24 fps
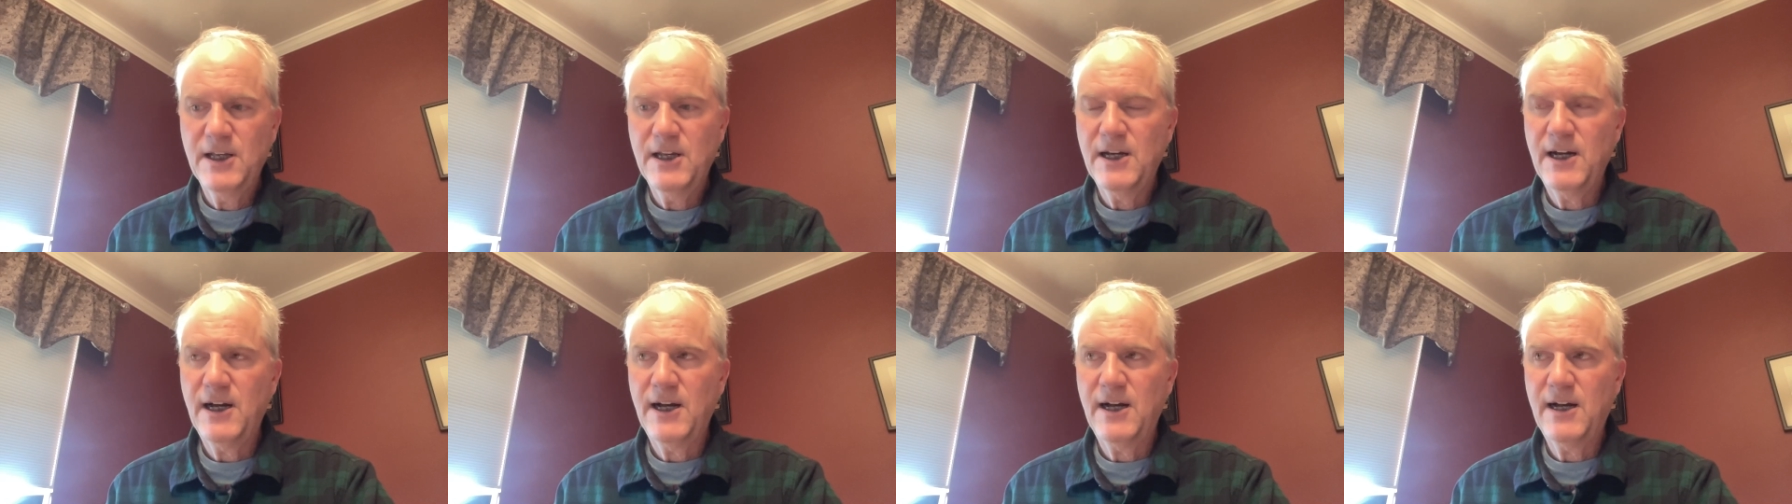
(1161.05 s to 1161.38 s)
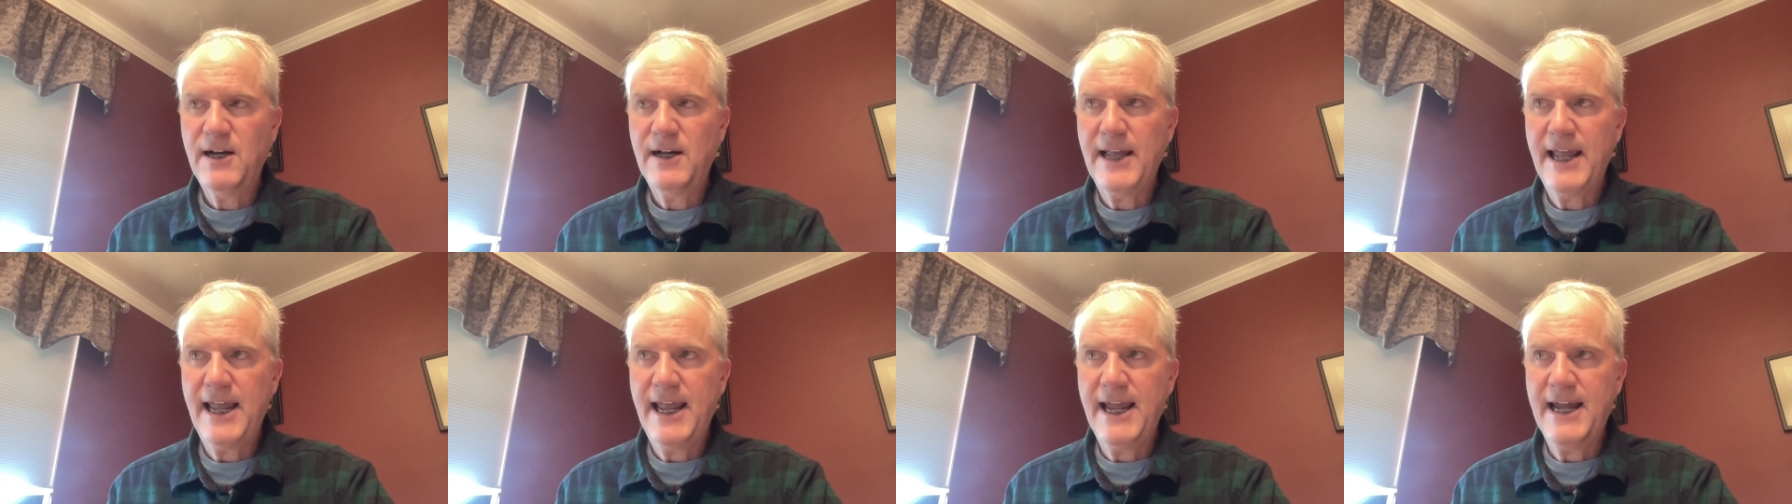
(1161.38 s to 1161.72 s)

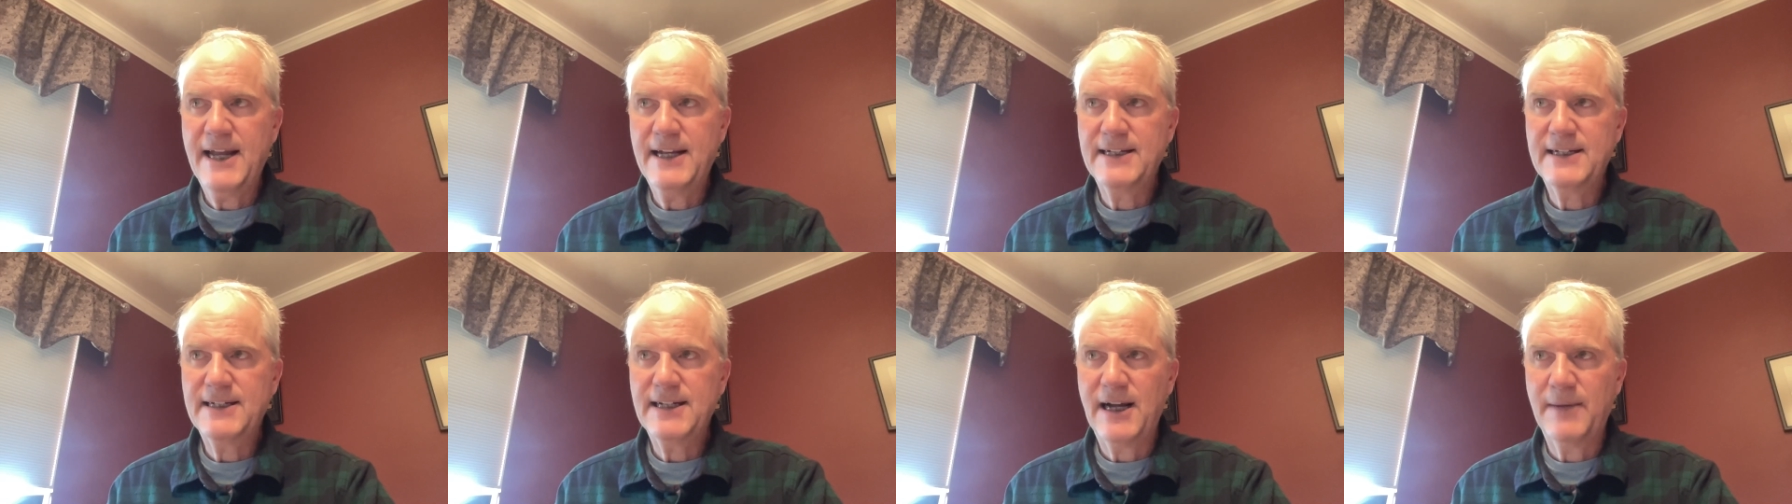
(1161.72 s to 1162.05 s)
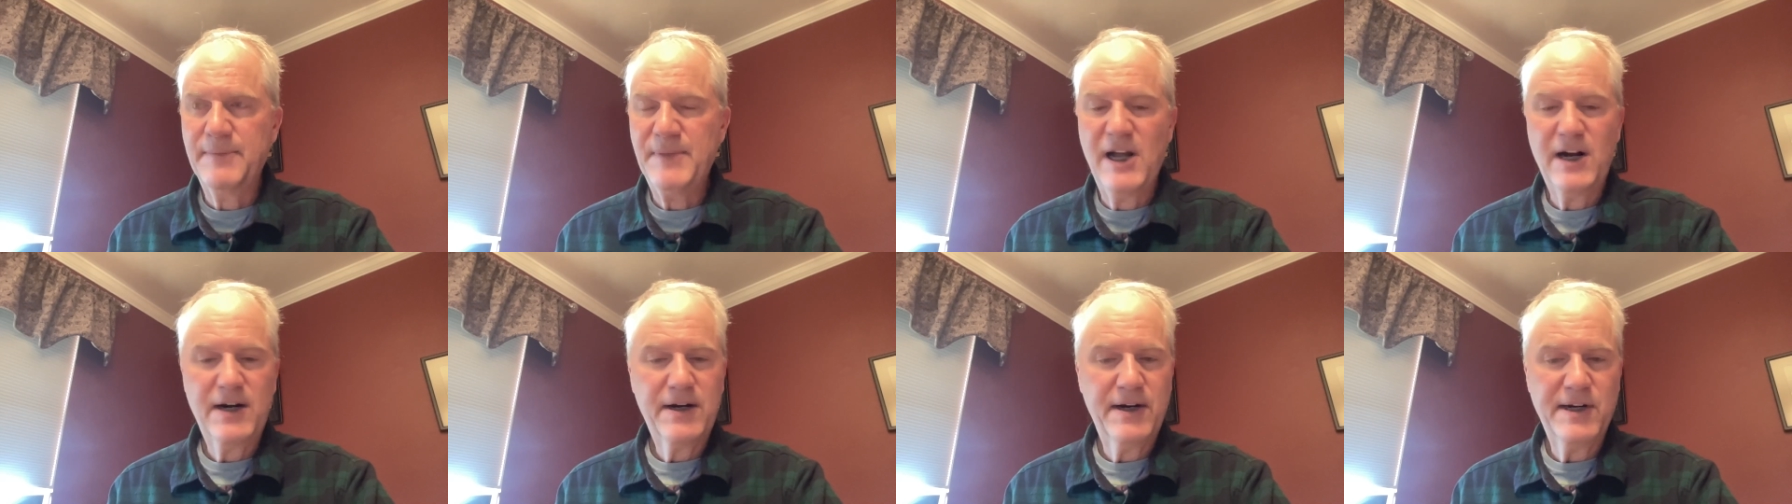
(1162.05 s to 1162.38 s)
And I'm
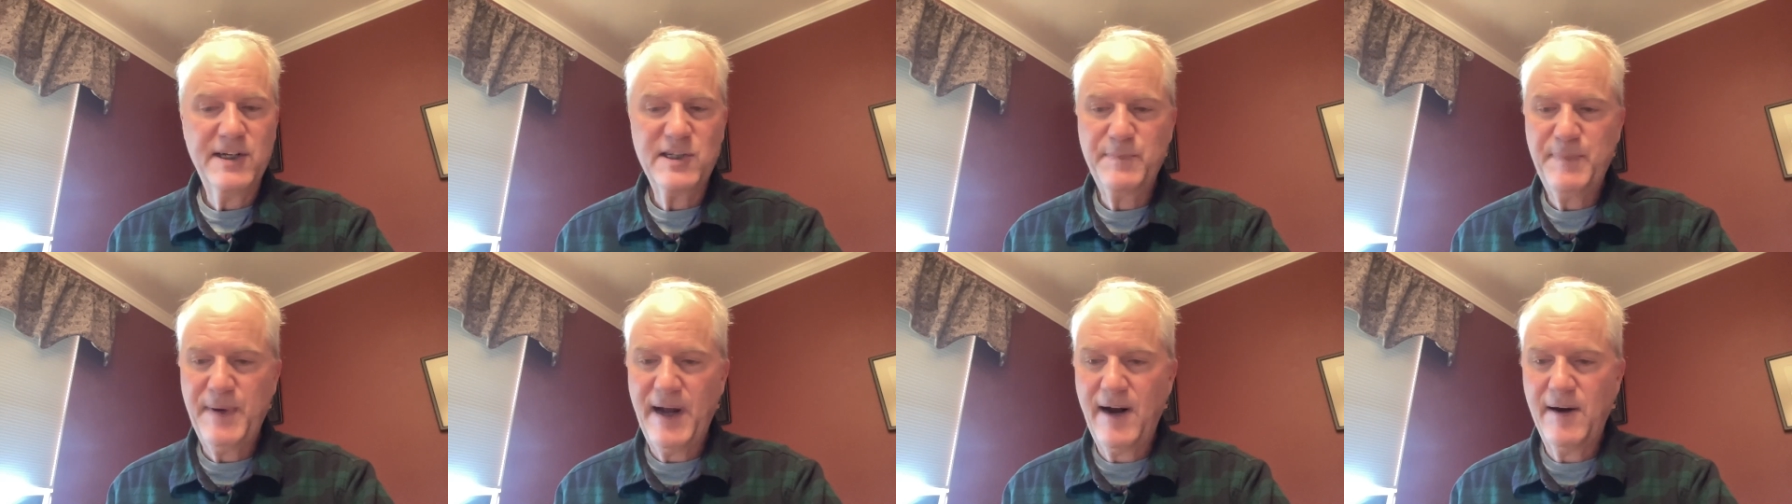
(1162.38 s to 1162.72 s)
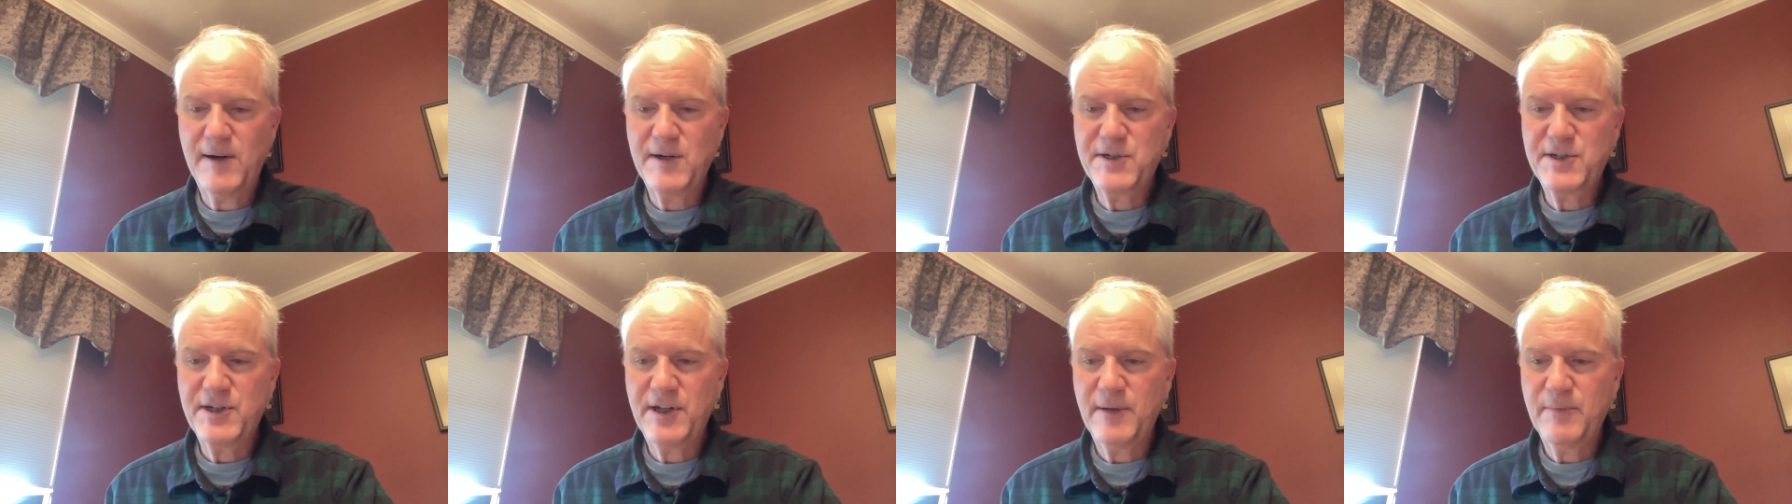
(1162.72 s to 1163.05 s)
not going to
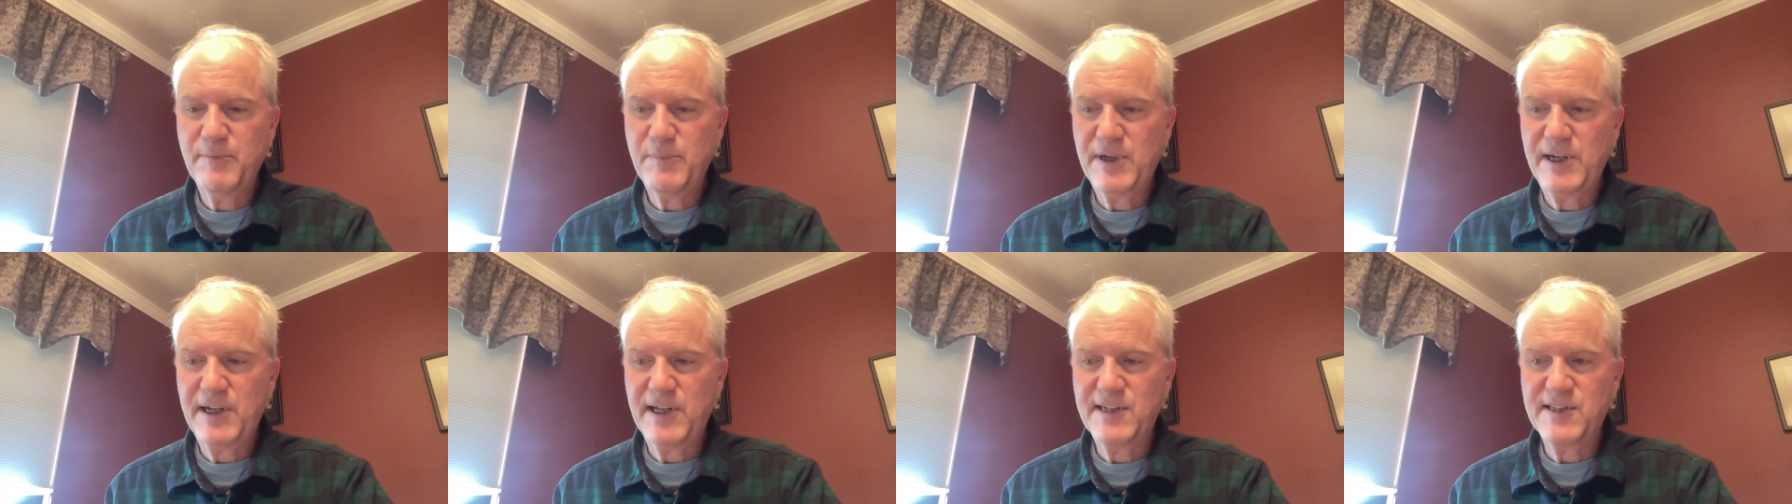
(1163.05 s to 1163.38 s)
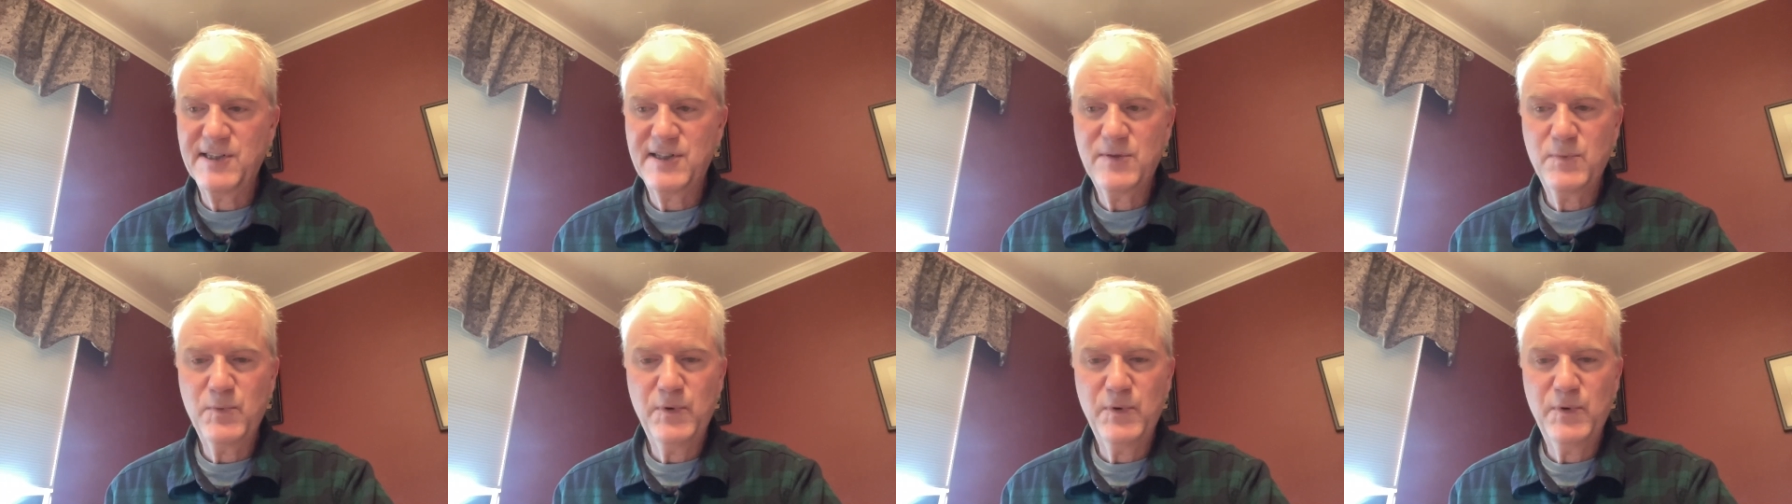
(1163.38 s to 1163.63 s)
disparage them because